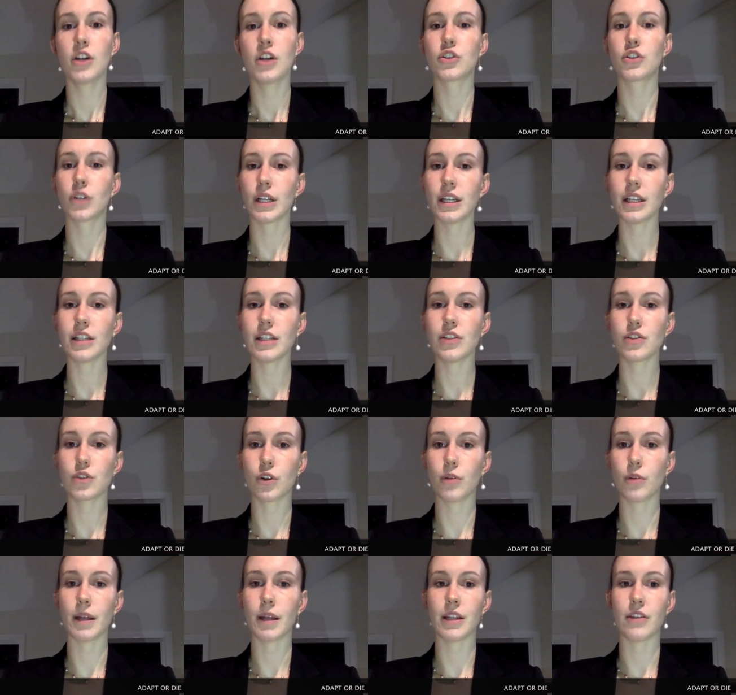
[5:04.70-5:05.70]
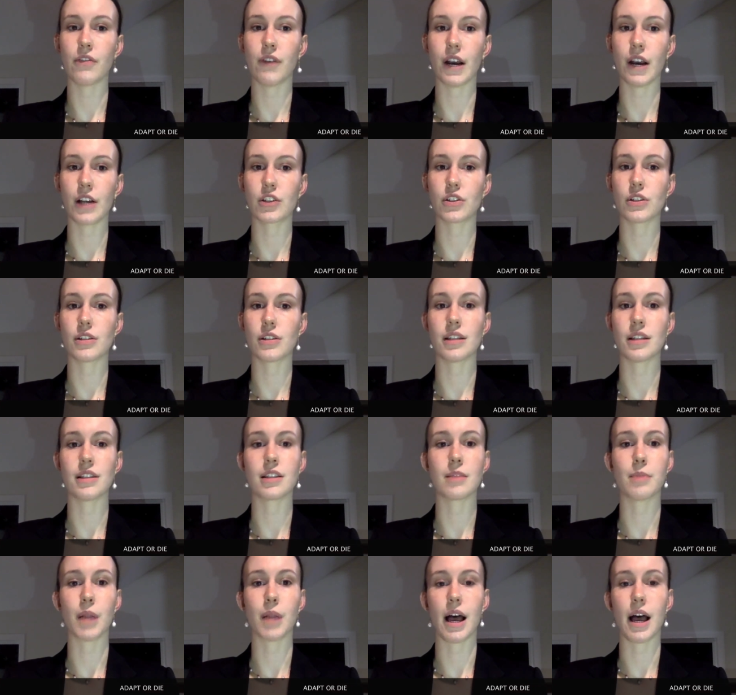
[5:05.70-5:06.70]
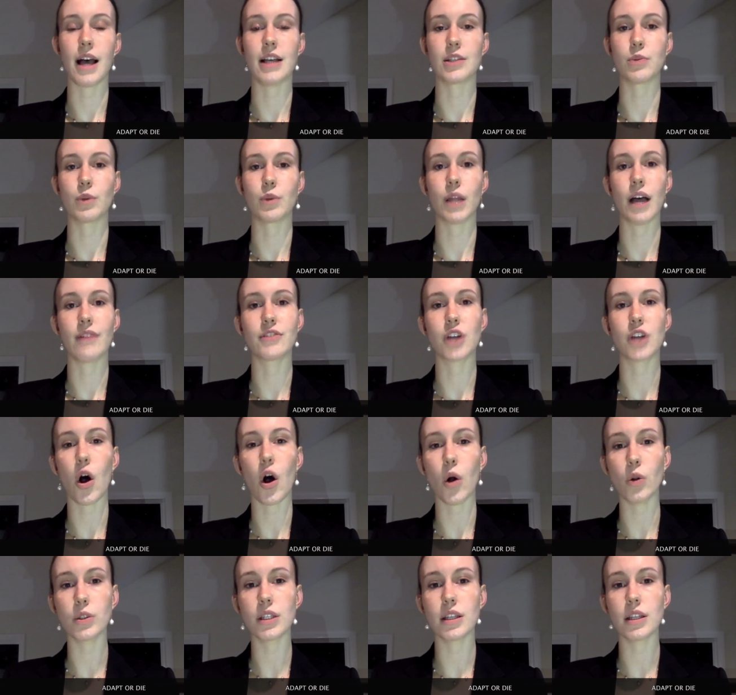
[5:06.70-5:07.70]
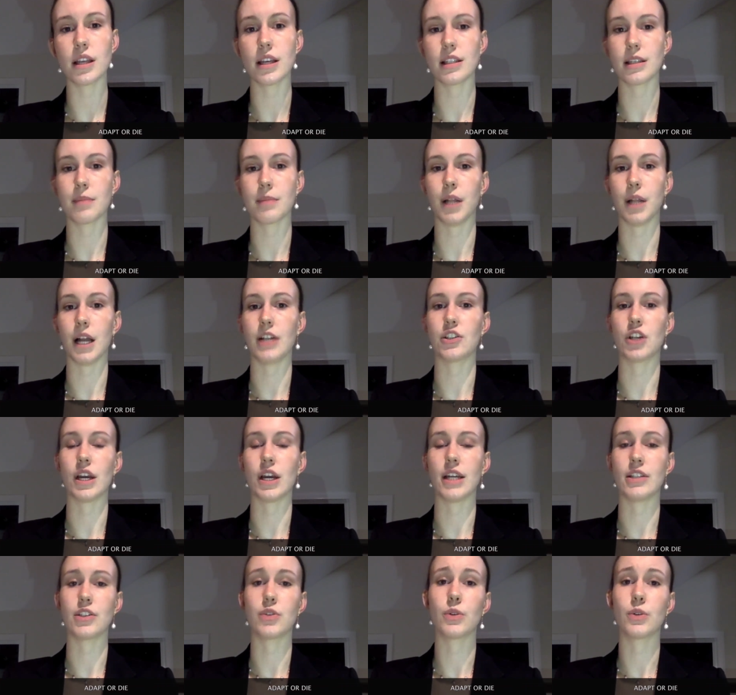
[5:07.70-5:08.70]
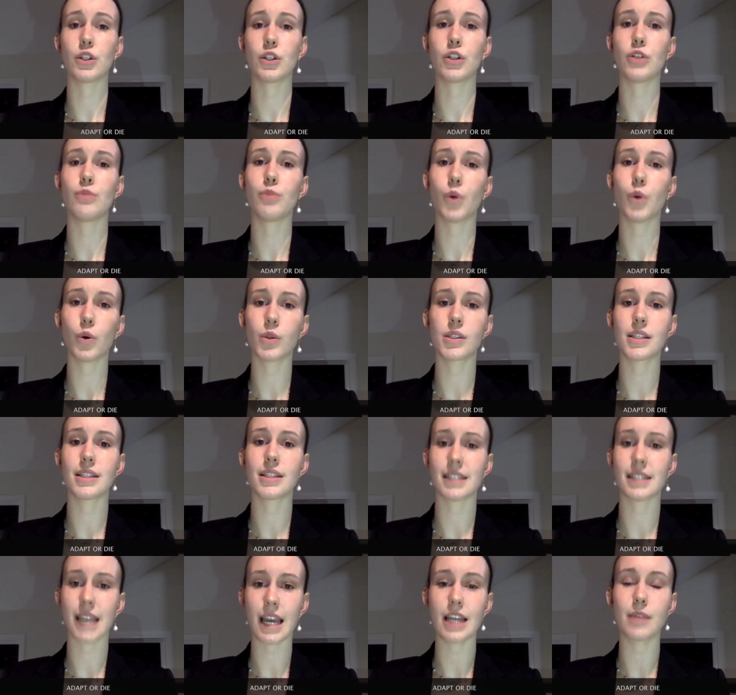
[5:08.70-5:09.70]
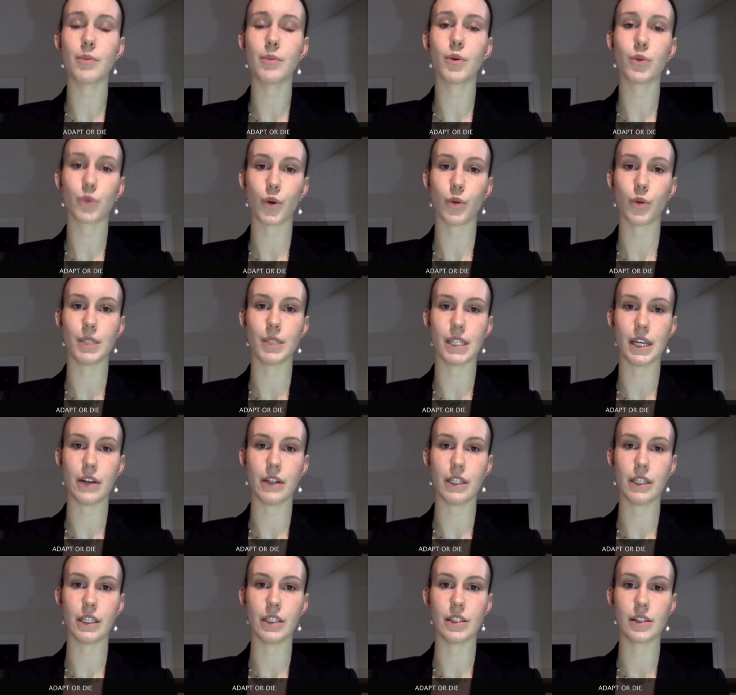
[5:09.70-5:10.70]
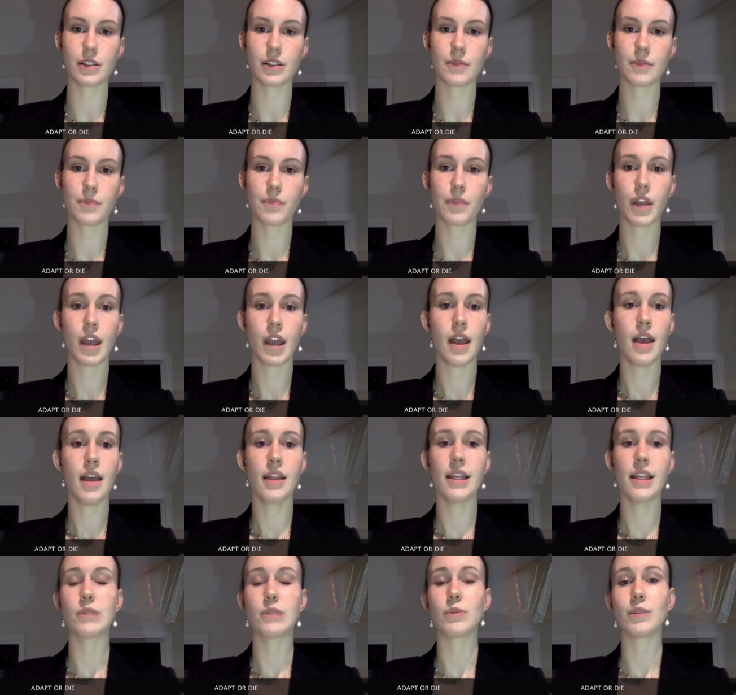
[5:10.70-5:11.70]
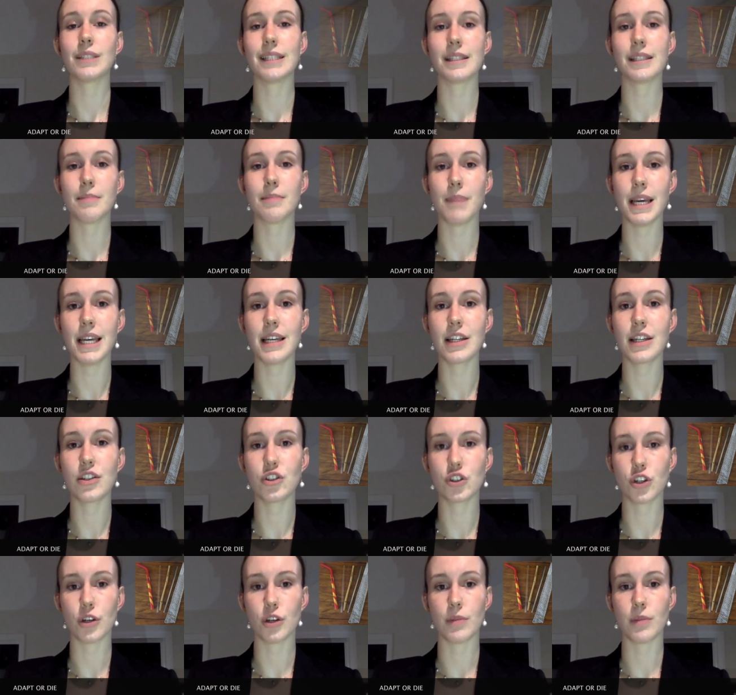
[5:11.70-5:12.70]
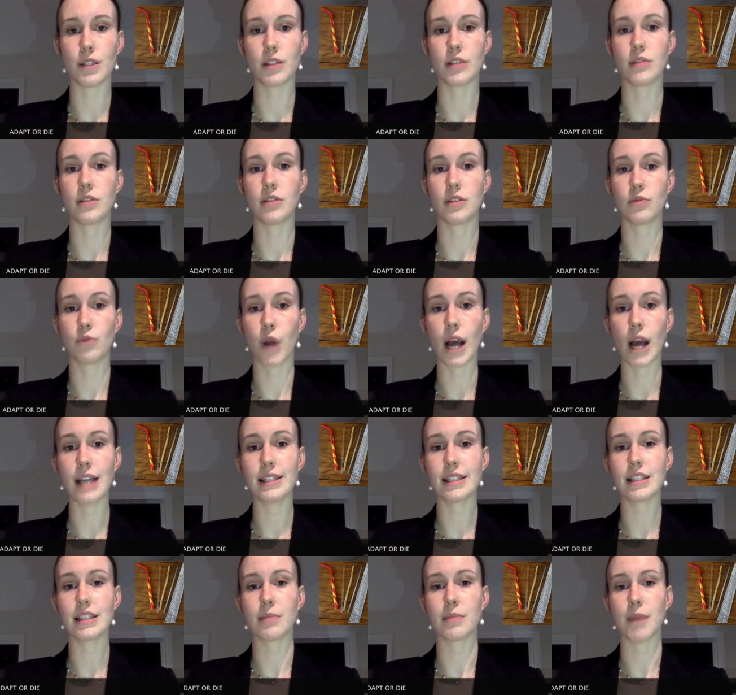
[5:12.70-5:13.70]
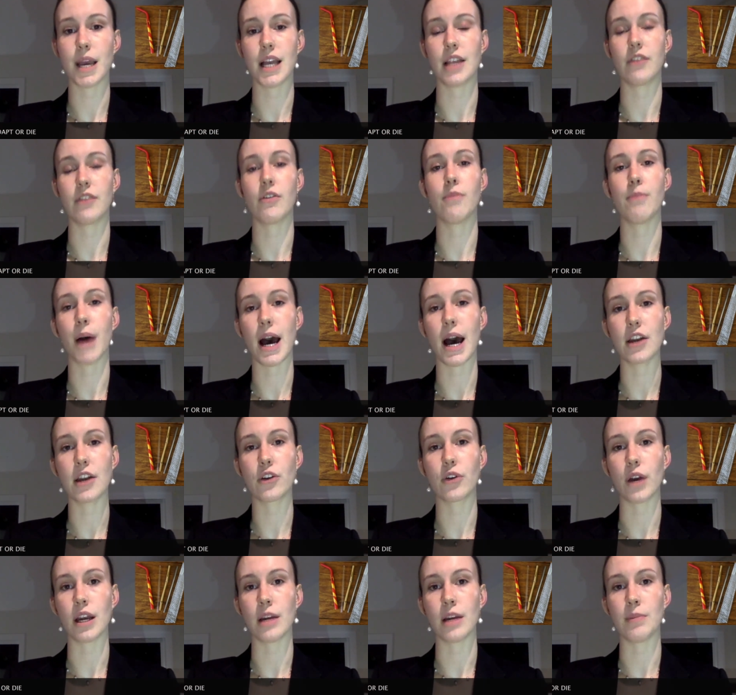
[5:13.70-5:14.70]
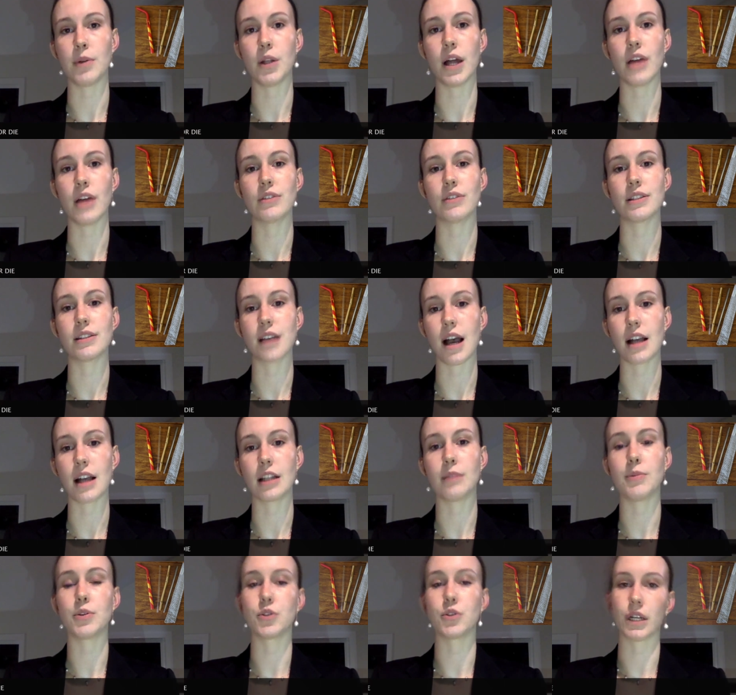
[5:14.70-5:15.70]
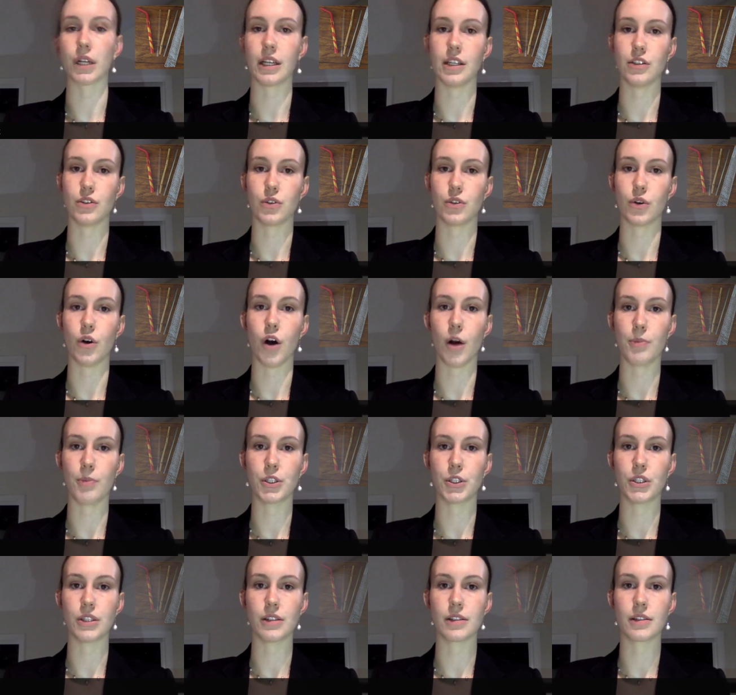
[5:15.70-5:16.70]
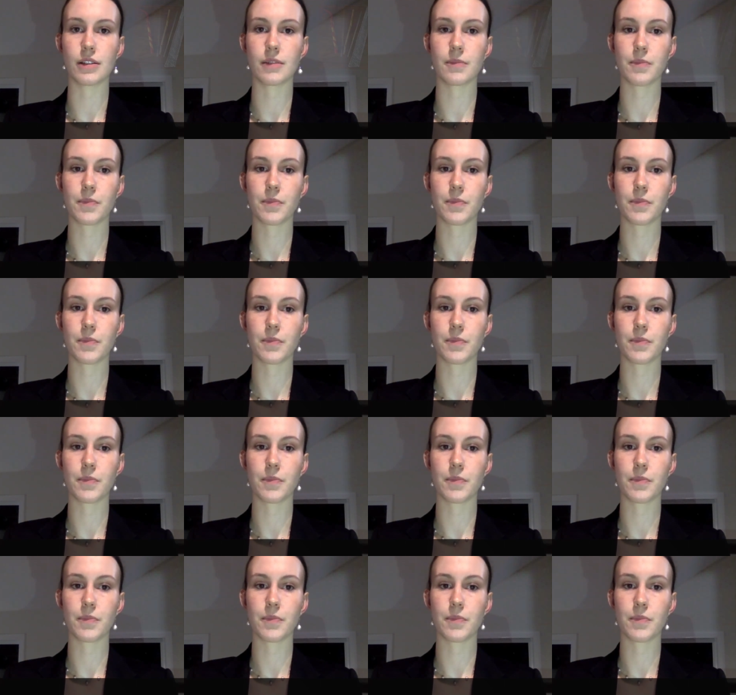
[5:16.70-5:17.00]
Drinking straw manufacturers and suppliers will have to alter their supply chain to include more sustainable raw materials. These will need to meet consumers' rising demands for biodegradable and recyclable drinking straw options.